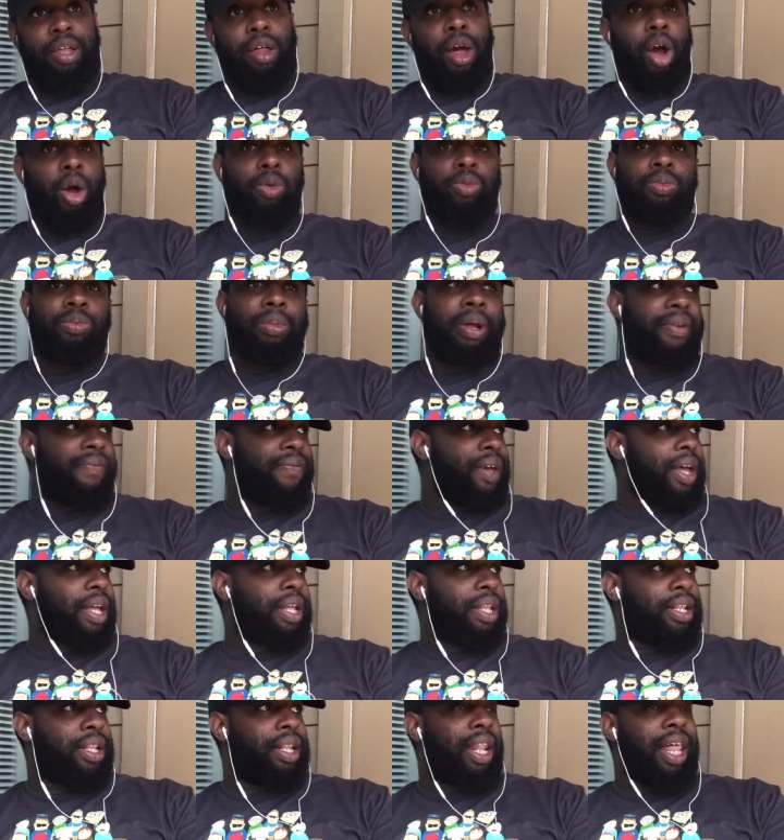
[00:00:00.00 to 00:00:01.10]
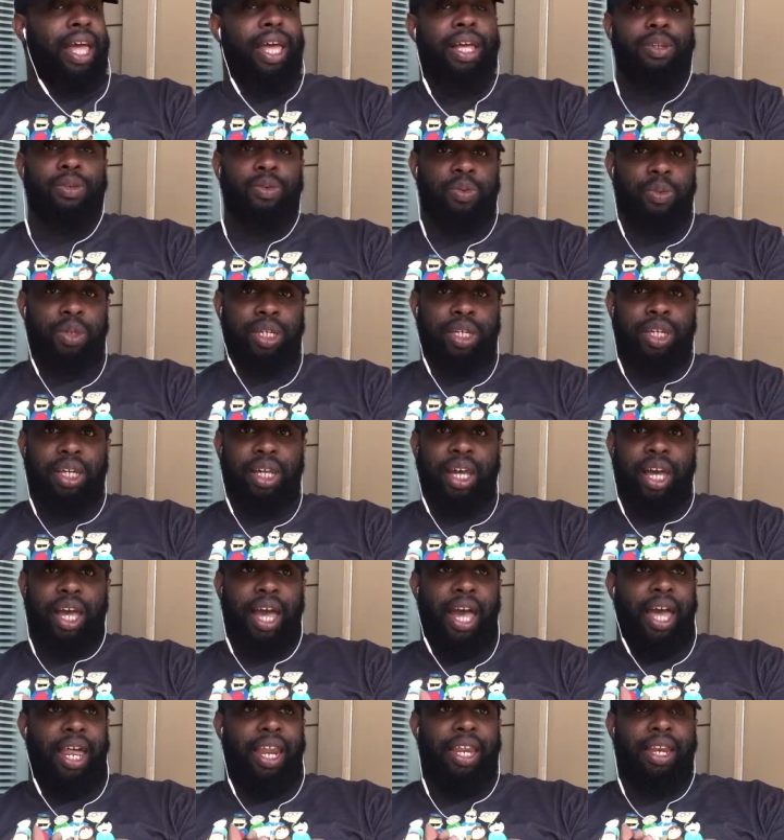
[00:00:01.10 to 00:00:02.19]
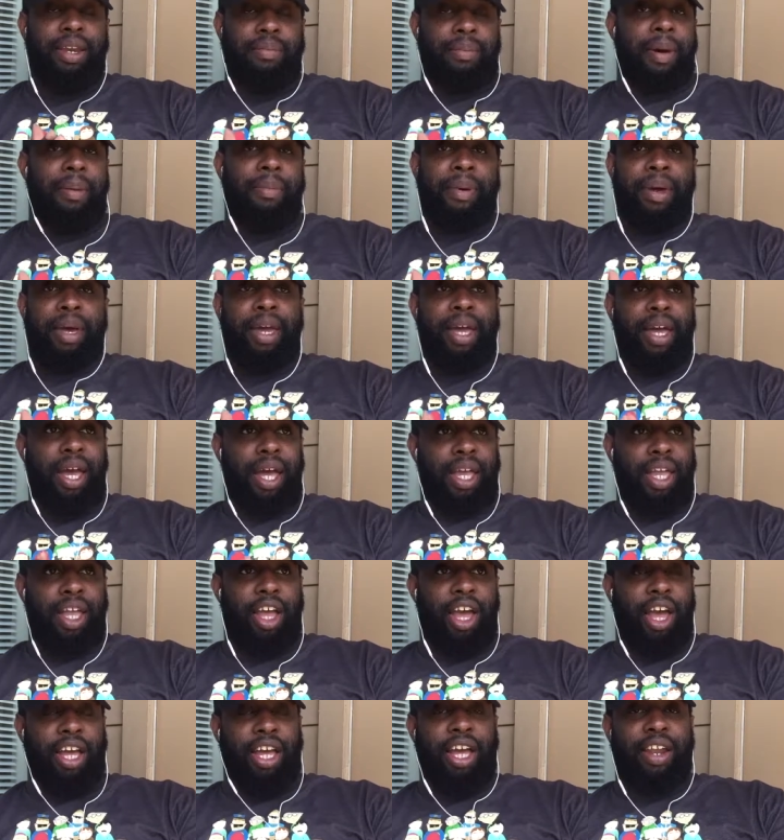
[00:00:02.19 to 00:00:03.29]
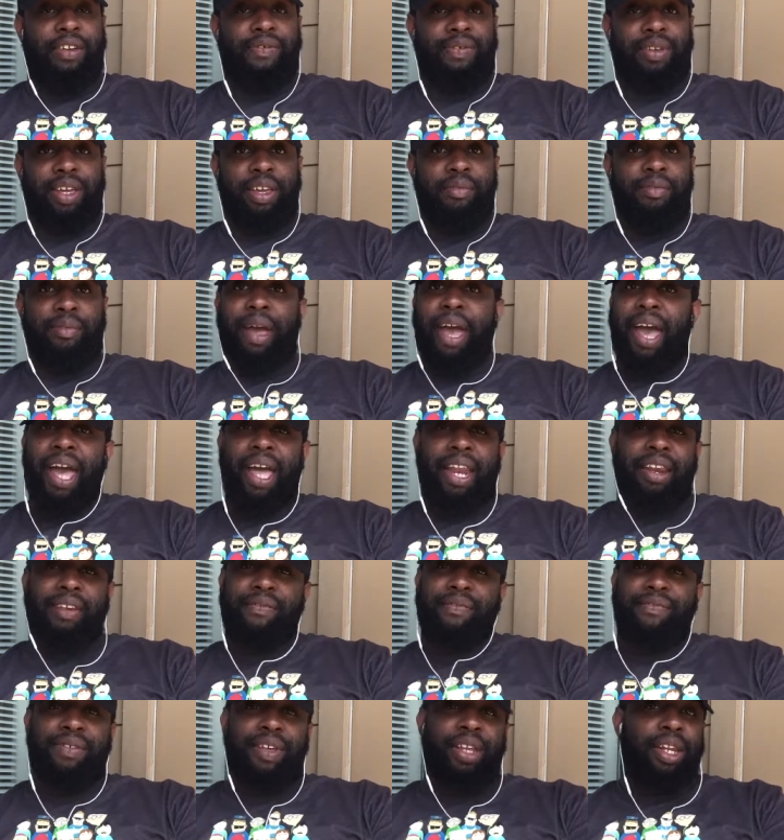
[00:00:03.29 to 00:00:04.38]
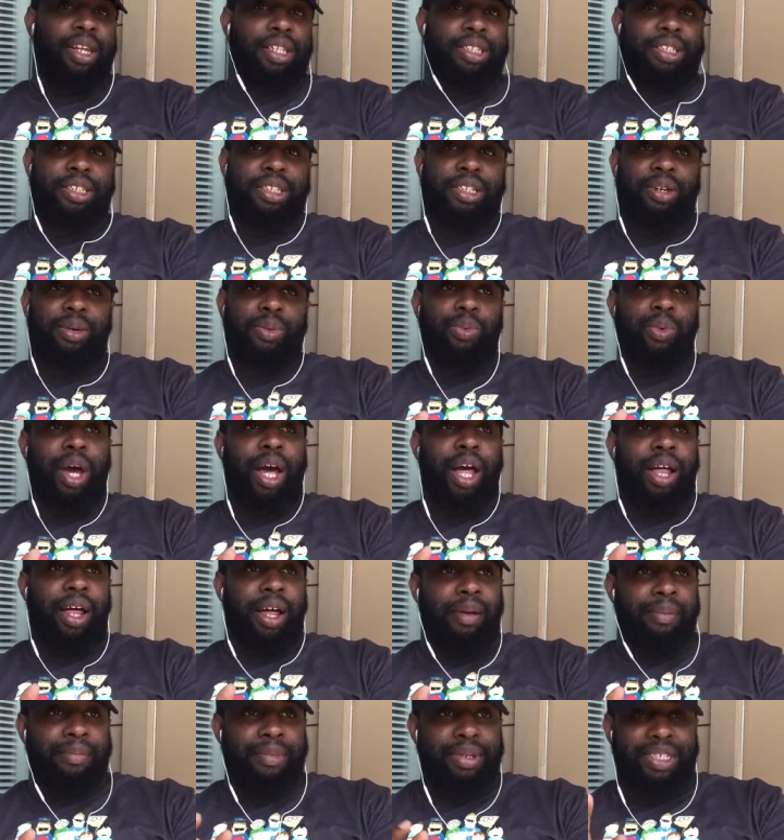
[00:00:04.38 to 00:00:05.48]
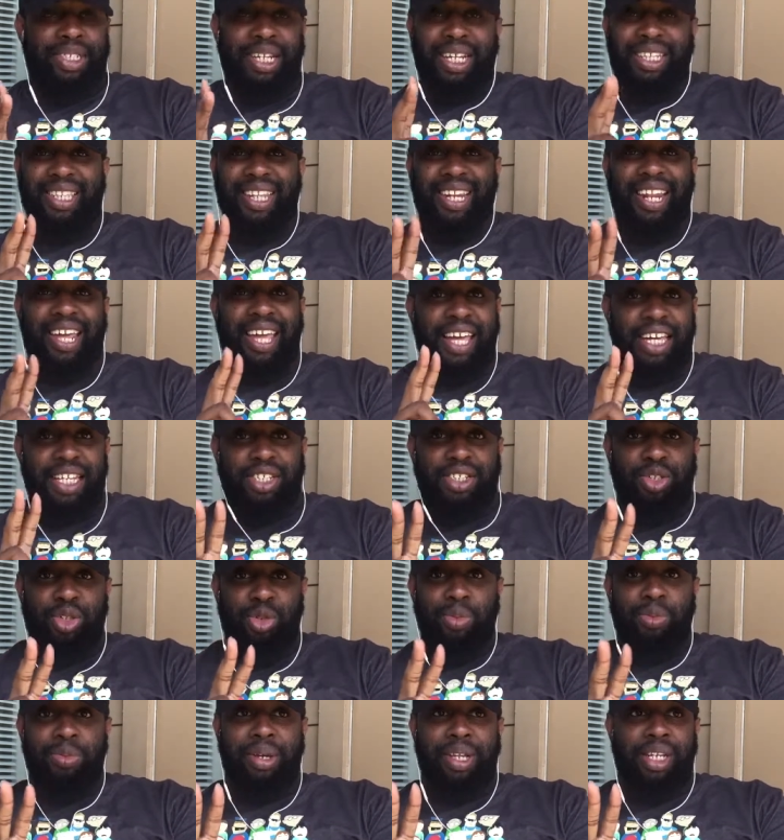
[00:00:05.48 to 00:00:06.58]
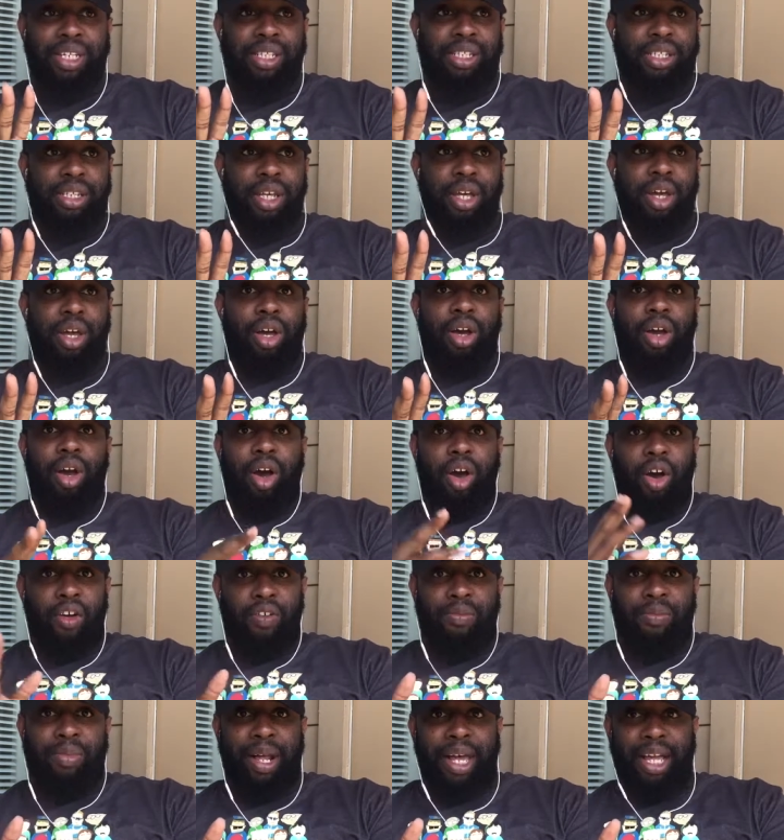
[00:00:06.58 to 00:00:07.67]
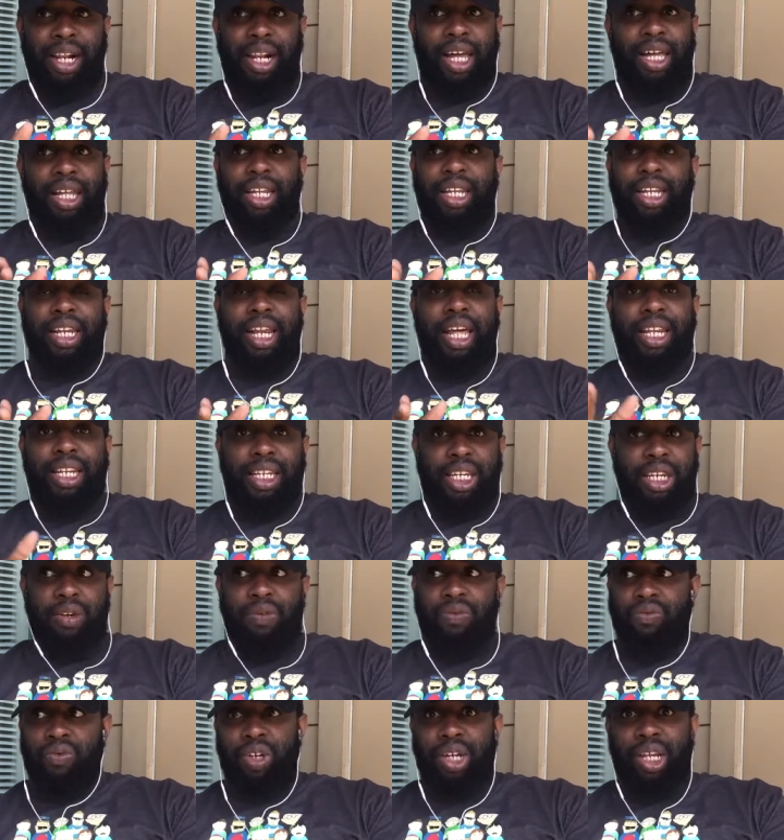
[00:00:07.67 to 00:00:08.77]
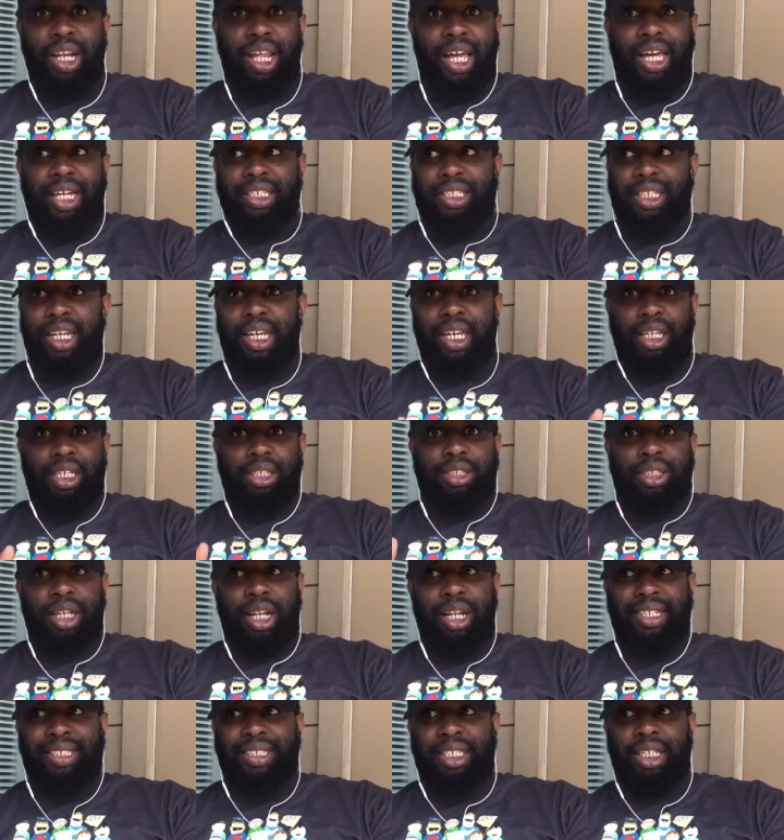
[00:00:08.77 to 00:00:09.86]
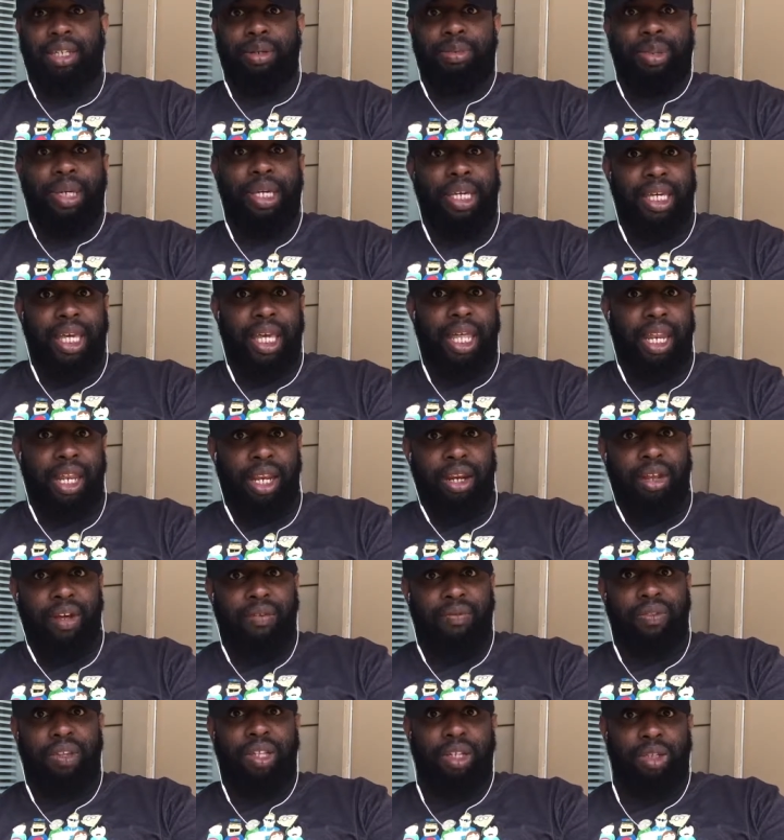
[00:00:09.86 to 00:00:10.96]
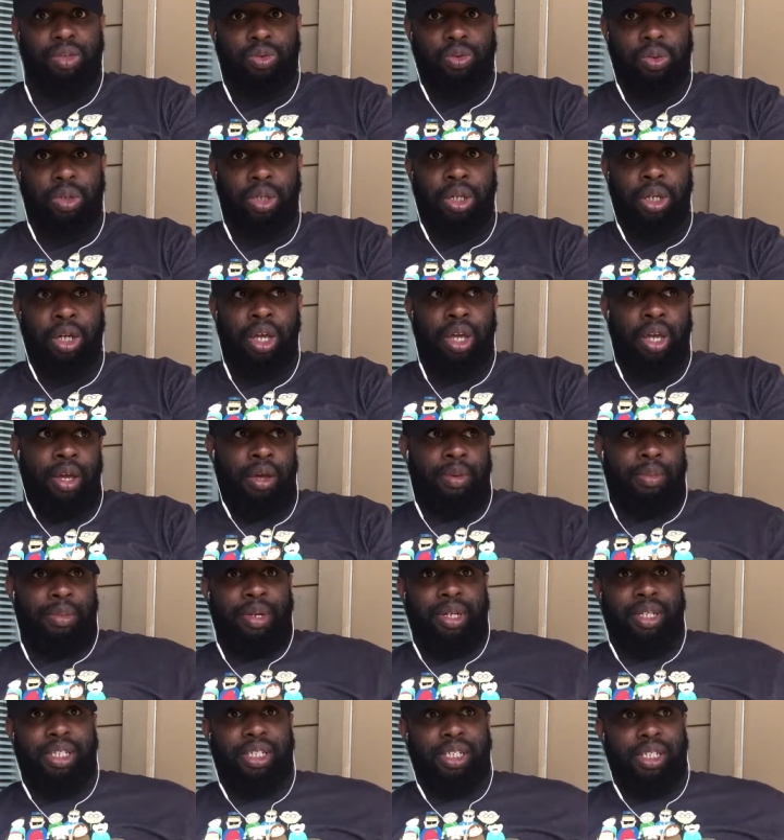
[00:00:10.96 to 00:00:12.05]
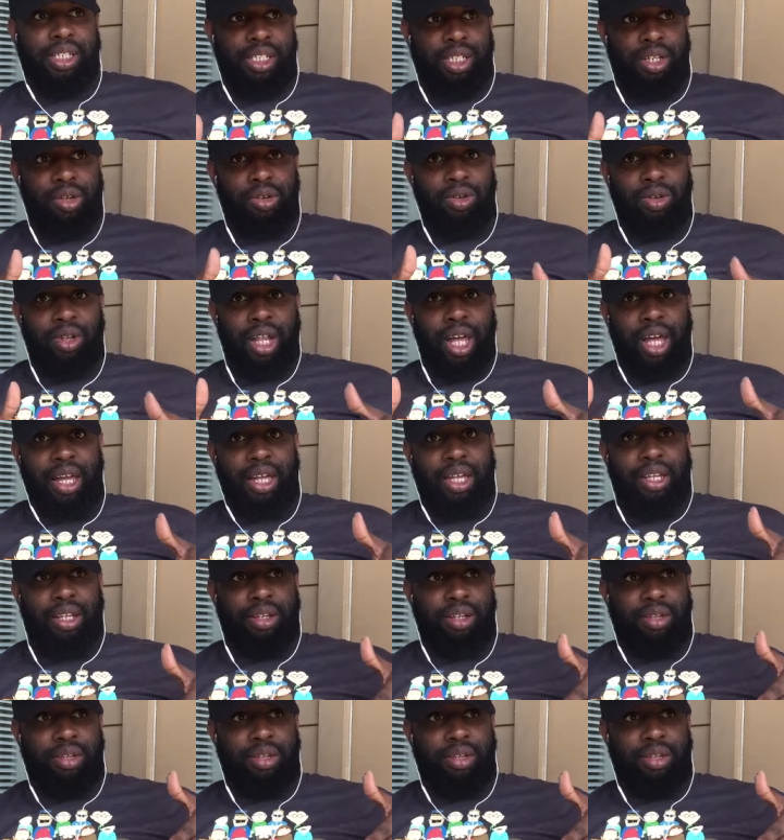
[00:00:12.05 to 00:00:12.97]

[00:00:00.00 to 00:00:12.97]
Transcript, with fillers: Oh, matter of fact, last week, I didn't, my bad. yeah, I gotta forgive me. I didn't finish. I, I missed like the last two minutes of Black Lightning, and I didn't realize that until I seen the beginning of this one because it's all like